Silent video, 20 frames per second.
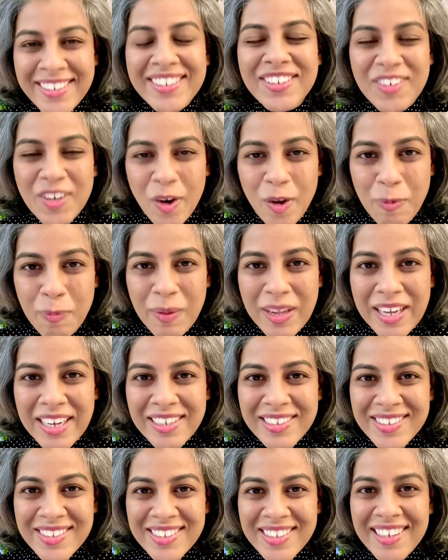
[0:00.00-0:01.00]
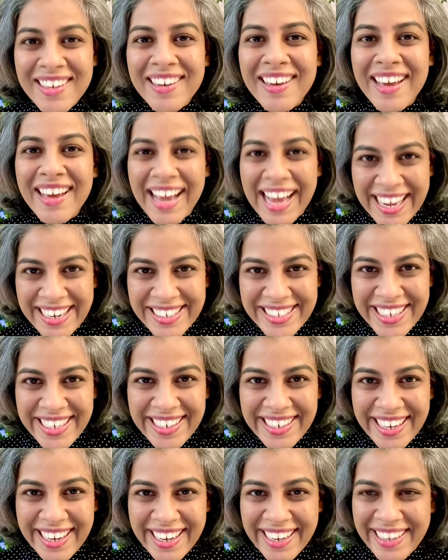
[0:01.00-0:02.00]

God bless and take care.